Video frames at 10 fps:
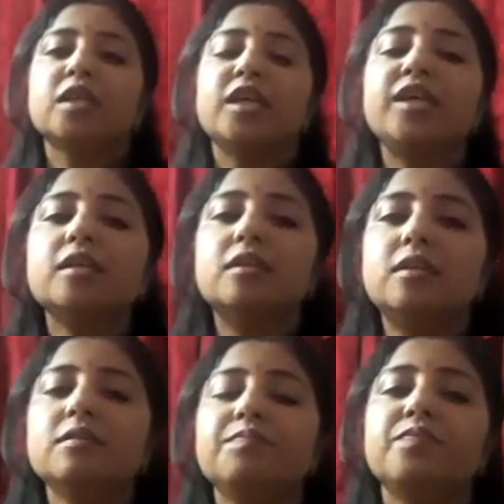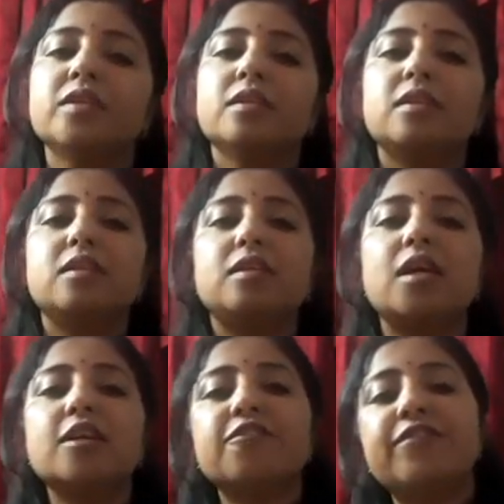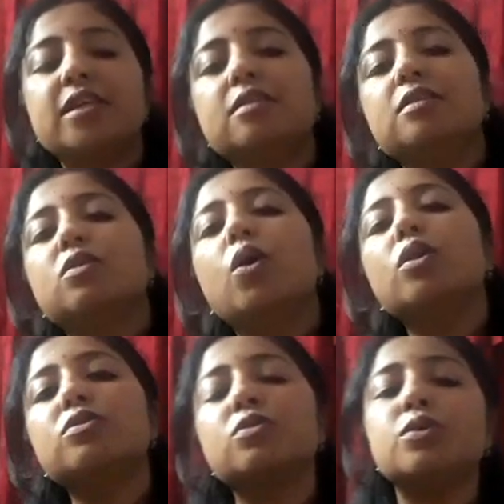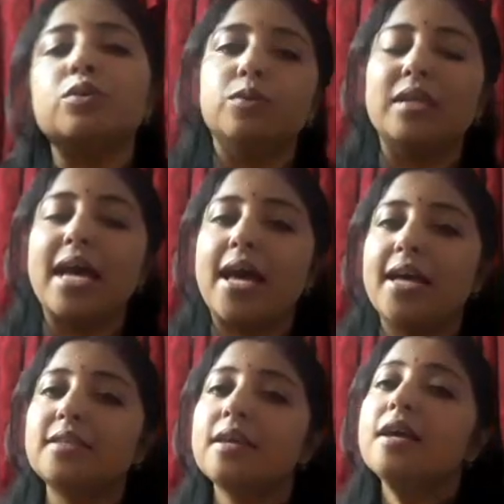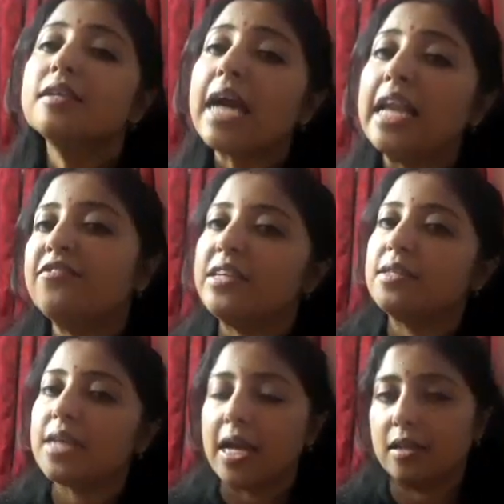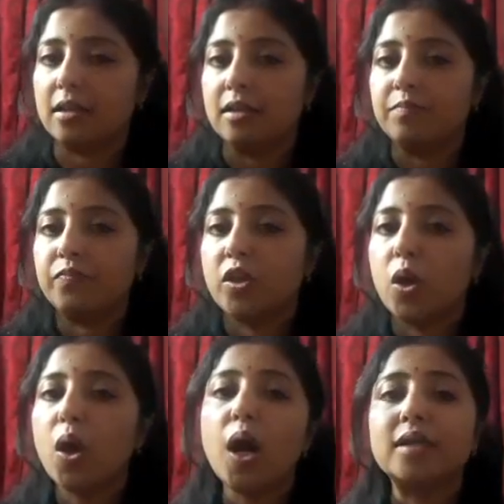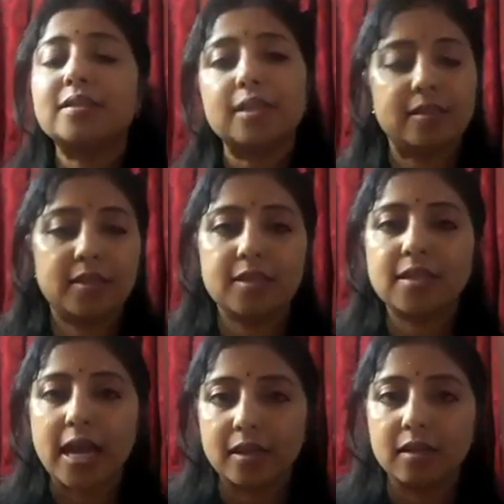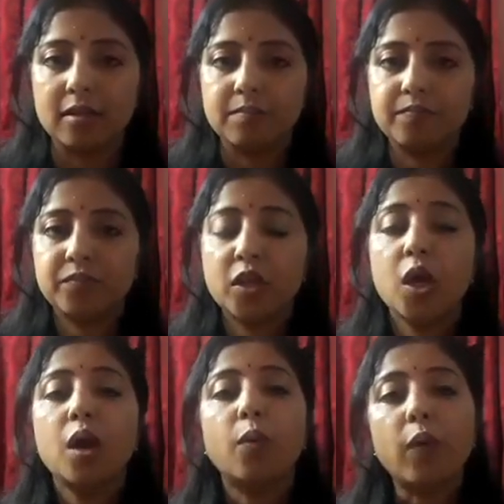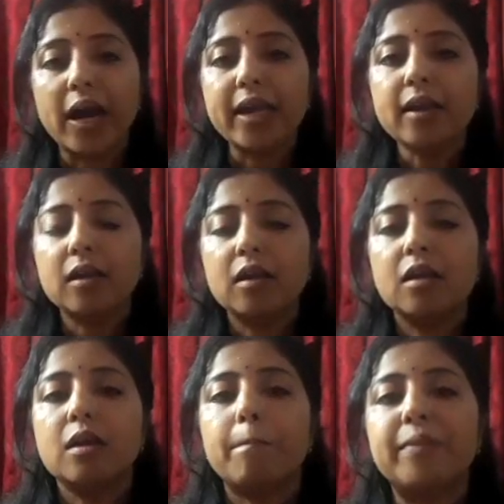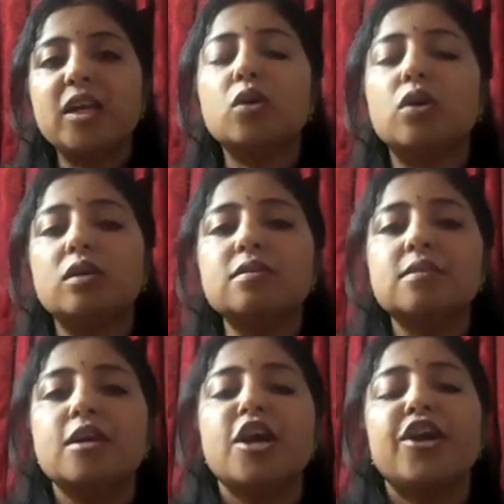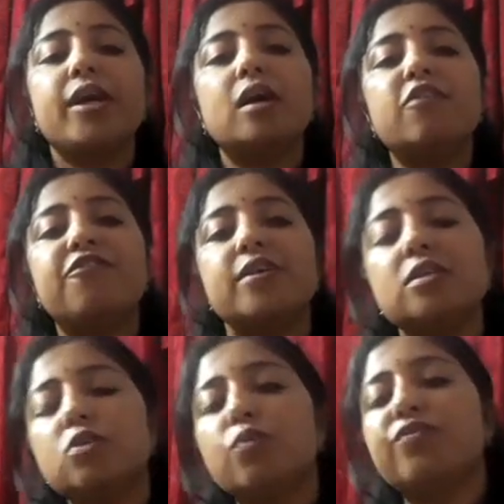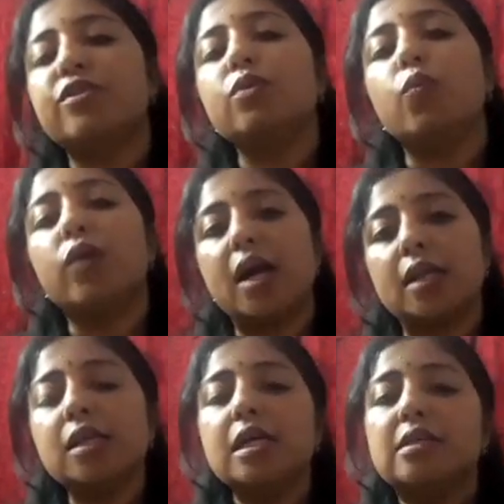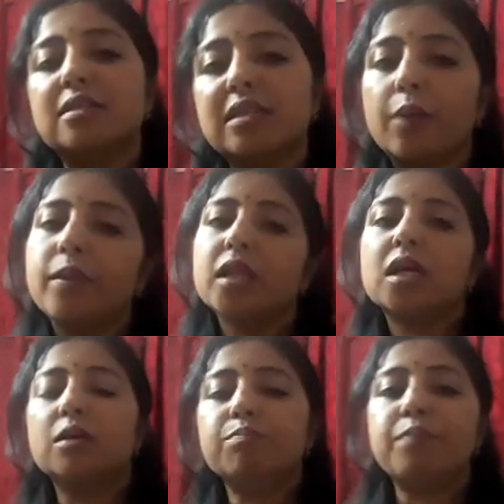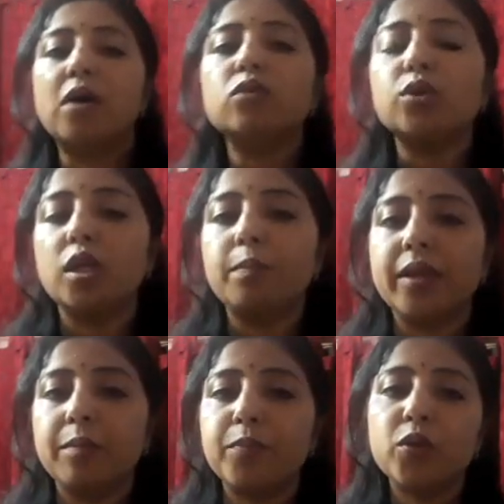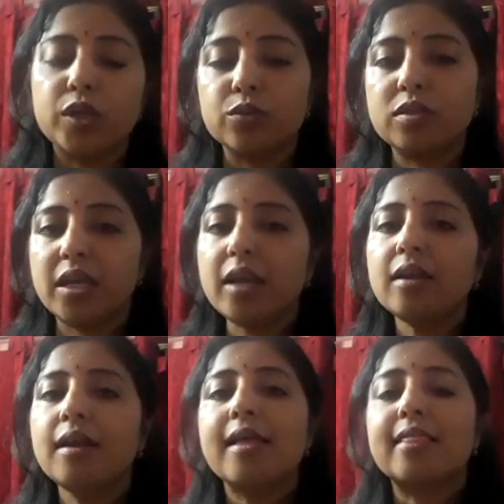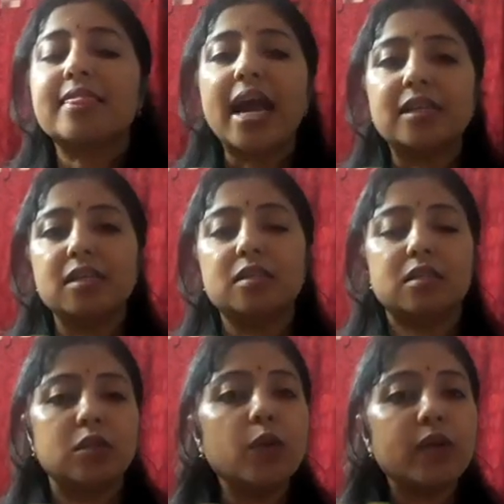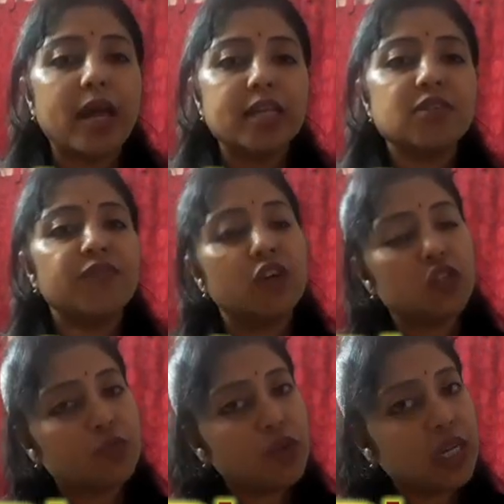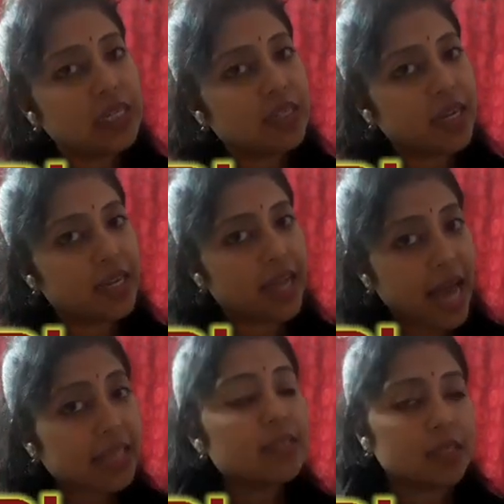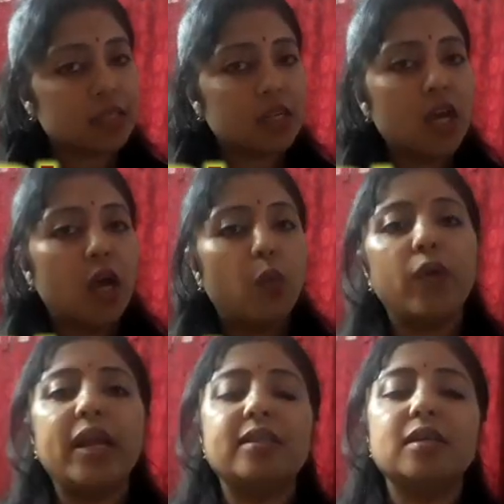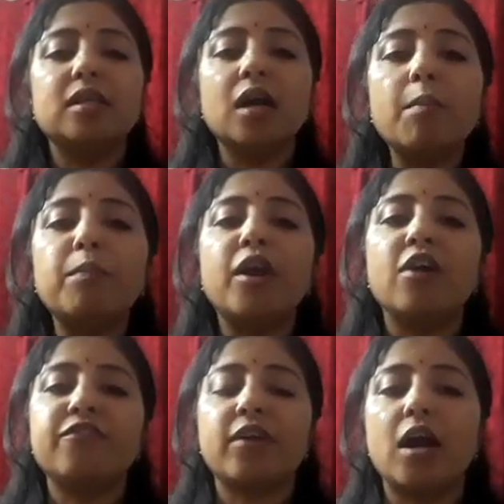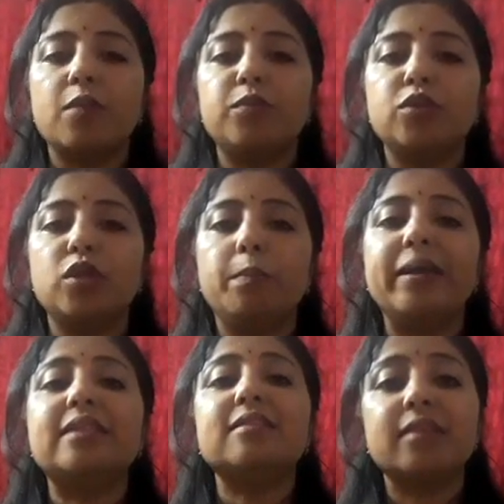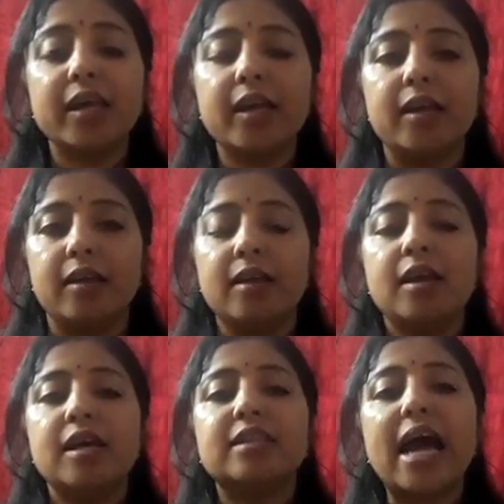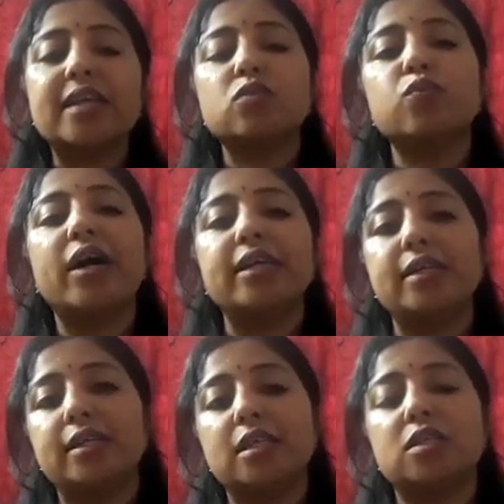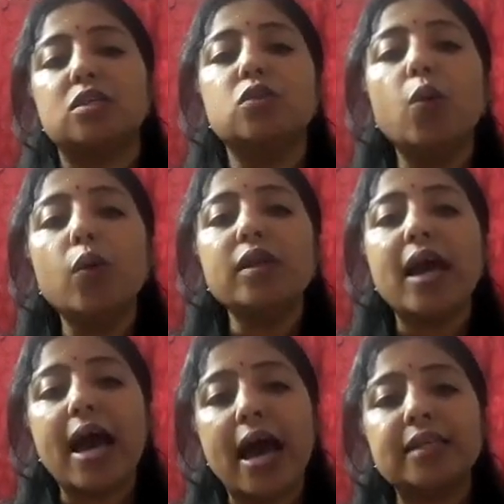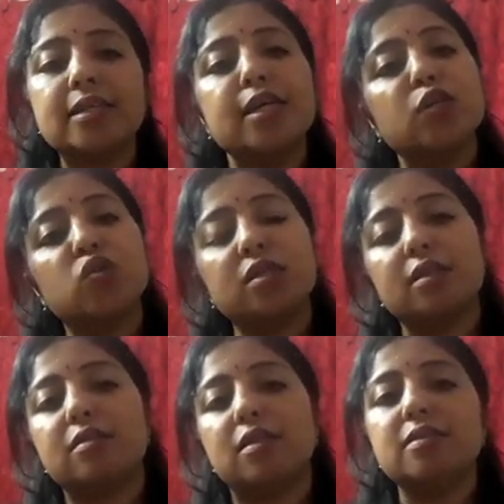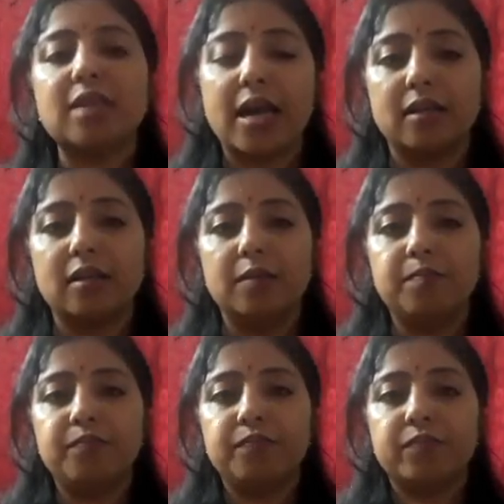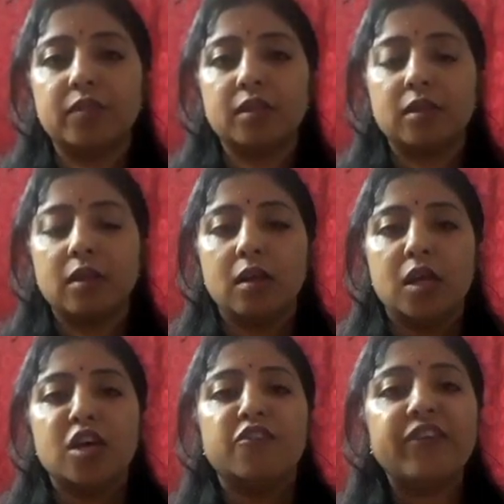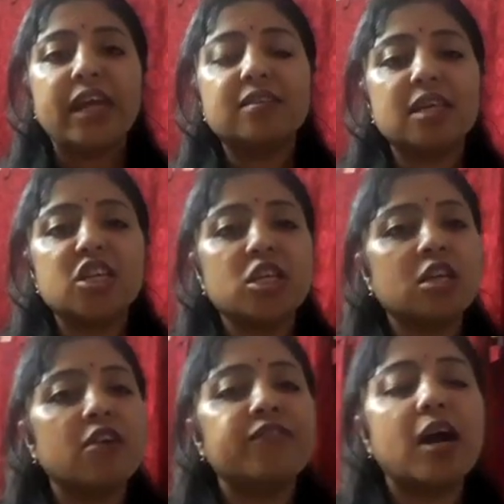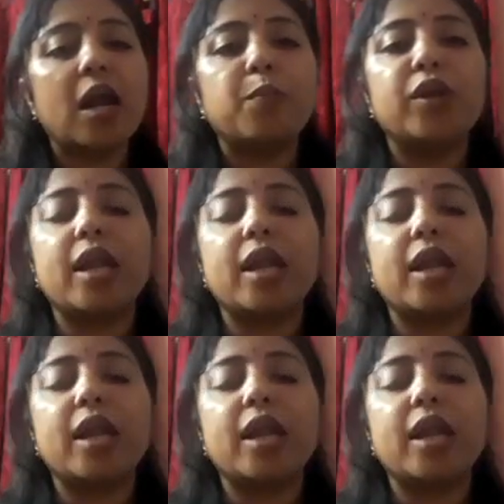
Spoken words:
here the dark phase is also known as Calvin cycle or C3 cycle. Why? Because here first of all one stable compound will be producing, that is known as phosphoglyceric acid, where the number of carbon will be 3. That's why it is known as C3 cycle. Fixation of carbon